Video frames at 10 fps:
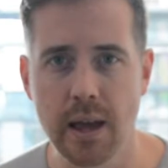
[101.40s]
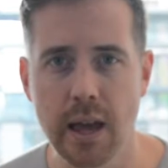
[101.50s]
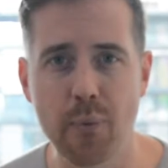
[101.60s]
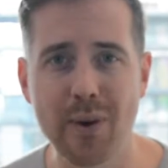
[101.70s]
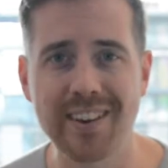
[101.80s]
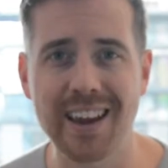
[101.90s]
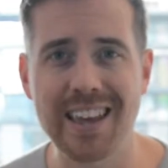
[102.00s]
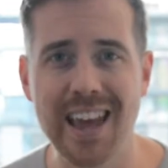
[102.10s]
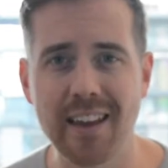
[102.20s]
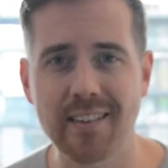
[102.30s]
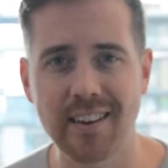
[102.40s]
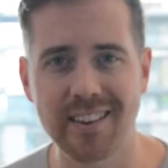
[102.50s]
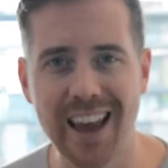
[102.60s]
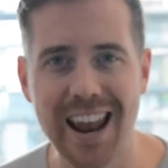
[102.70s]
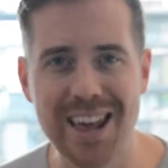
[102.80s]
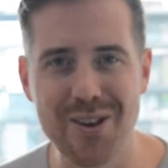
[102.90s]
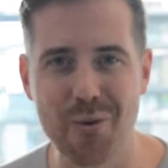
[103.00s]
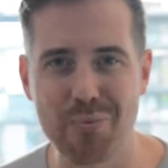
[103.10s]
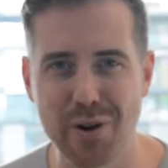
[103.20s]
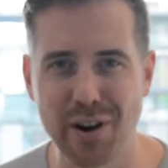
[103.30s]
If we say yes to selling
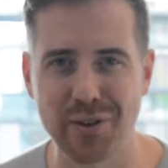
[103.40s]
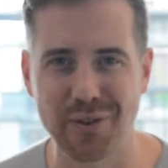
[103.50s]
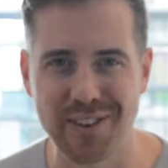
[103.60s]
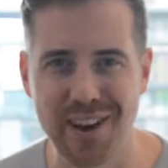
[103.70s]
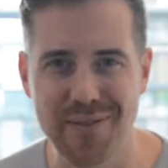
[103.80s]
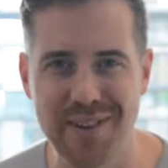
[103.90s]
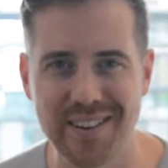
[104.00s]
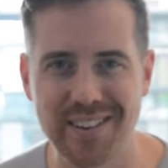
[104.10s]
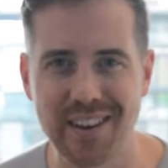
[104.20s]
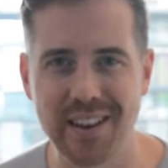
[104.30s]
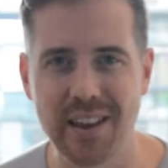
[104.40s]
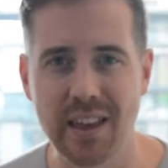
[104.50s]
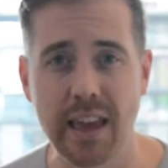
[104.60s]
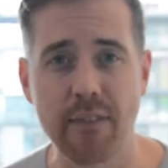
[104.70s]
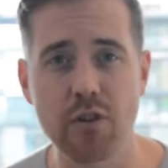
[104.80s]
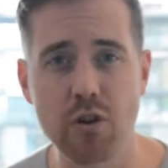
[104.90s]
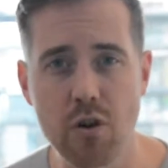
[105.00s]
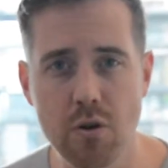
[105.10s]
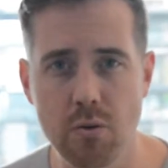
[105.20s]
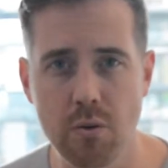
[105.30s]
your product or service, if
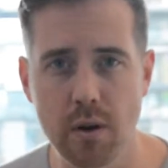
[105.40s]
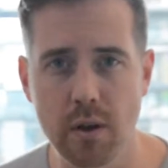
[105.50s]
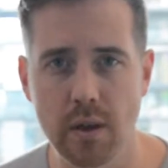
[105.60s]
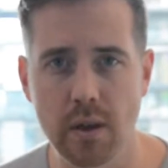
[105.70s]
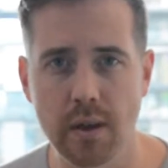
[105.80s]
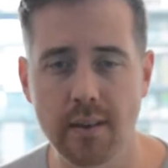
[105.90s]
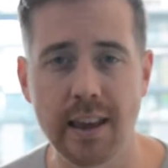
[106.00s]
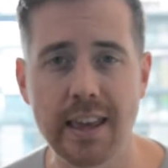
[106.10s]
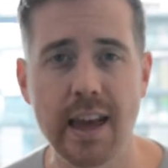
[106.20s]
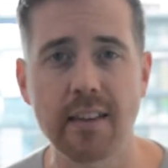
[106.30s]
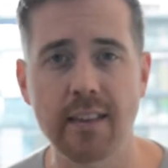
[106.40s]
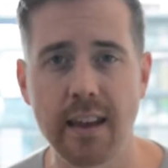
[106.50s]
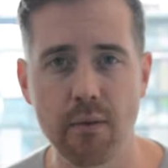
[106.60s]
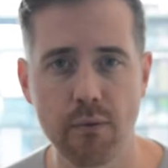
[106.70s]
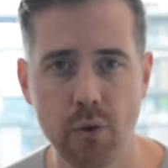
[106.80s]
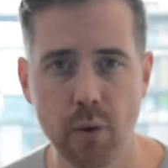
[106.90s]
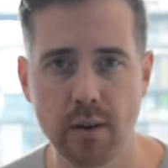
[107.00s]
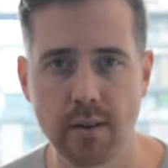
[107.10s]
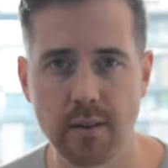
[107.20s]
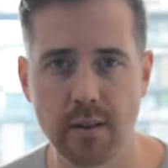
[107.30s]
you say yes to
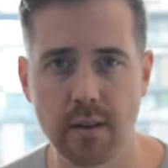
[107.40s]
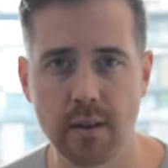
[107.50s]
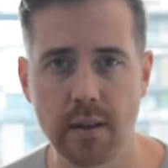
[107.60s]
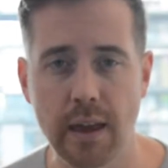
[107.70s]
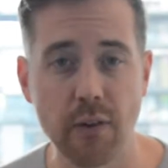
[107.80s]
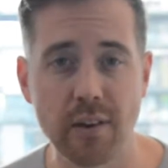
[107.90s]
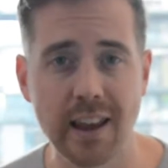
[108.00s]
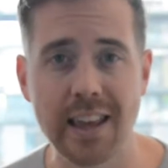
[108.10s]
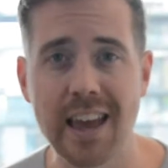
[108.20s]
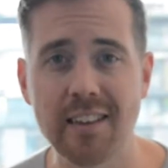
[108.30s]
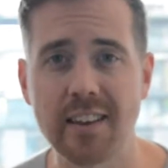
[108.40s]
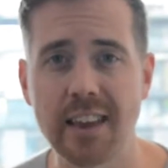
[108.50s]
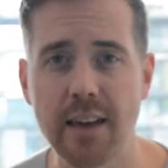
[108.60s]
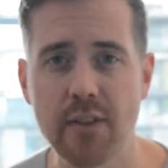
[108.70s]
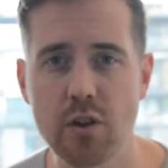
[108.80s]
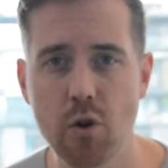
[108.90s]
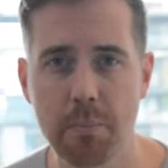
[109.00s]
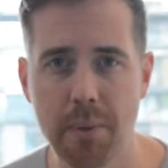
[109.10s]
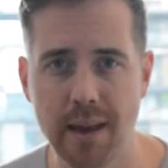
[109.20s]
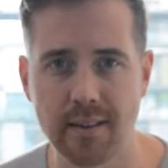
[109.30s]
influence, if you say yes to giving your
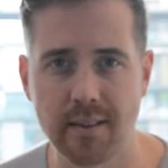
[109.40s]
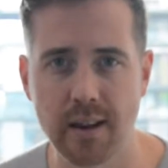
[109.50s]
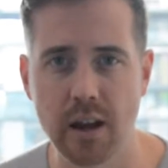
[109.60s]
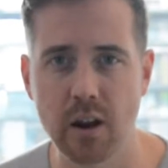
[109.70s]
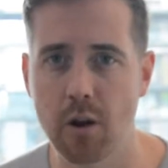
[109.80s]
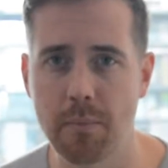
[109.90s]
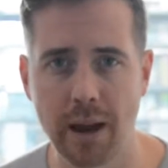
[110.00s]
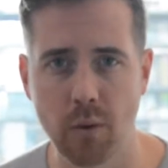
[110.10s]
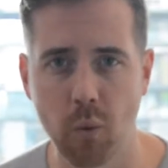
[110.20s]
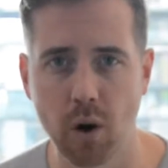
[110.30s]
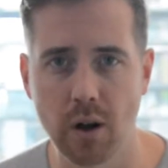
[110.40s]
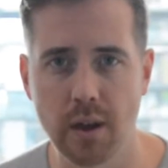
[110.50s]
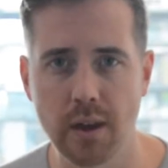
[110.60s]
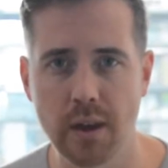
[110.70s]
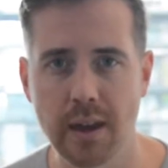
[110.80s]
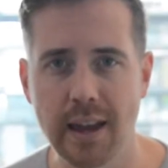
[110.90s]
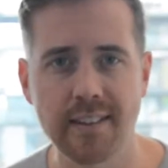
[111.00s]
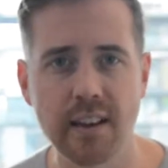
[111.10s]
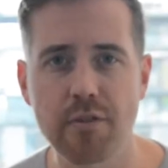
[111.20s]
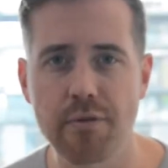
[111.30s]
best no matter what,
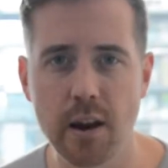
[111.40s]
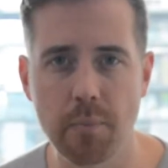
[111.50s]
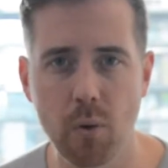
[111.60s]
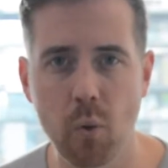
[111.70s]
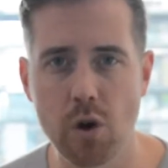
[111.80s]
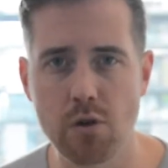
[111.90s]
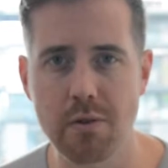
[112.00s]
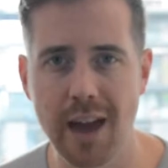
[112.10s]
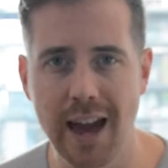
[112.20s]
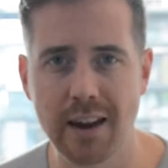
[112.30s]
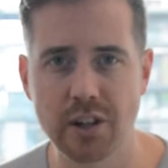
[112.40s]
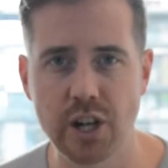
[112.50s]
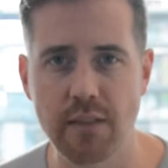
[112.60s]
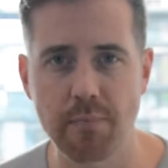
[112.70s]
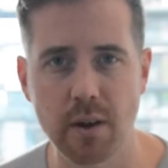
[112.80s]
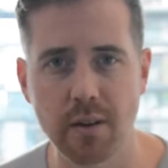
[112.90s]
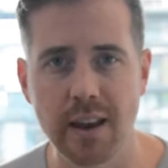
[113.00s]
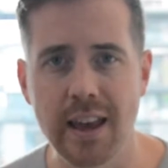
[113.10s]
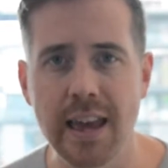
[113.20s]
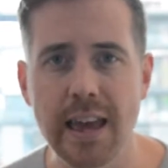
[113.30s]
it's incredible what you can achieve because
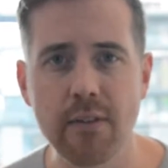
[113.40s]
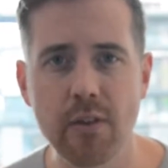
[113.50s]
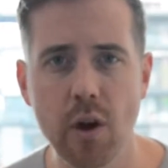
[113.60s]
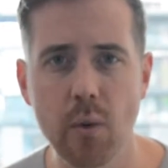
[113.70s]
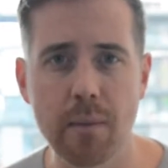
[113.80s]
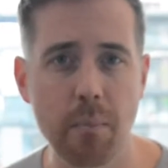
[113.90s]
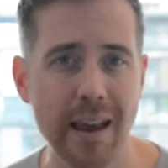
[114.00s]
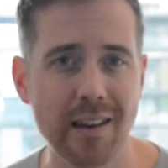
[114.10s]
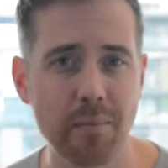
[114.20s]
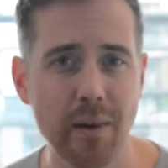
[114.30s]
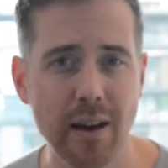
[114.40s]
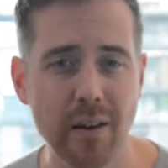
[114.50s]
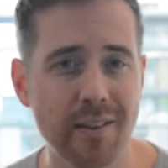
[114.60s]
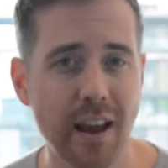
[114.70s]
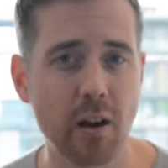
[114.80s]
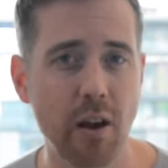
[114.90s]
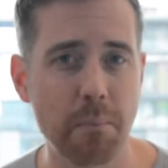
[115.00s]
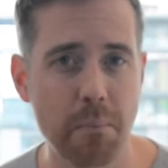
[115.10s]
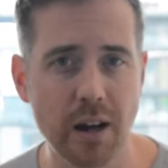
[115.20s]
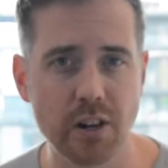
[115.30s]
even though it might, might not sound
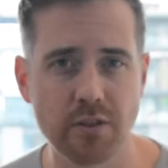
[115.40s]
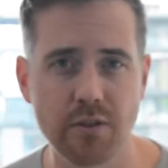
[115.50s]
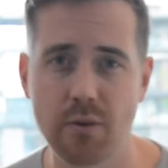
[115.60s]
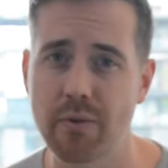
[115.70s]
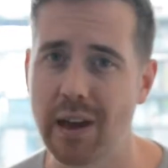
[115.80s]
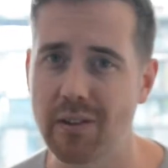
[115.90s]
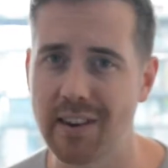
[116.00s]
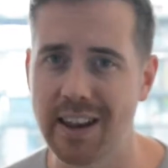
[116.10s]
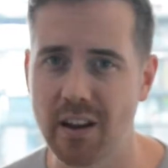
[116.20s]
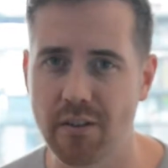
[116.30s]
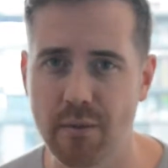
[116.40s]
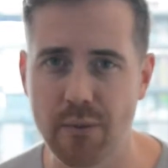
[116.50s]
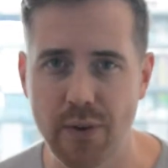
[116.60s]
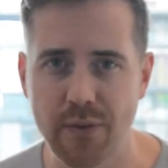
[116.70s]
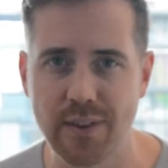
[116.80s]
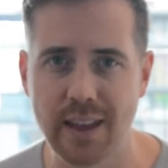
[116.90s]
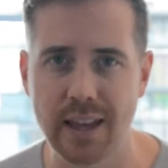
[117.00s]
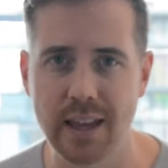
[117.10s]
like much, 2,850,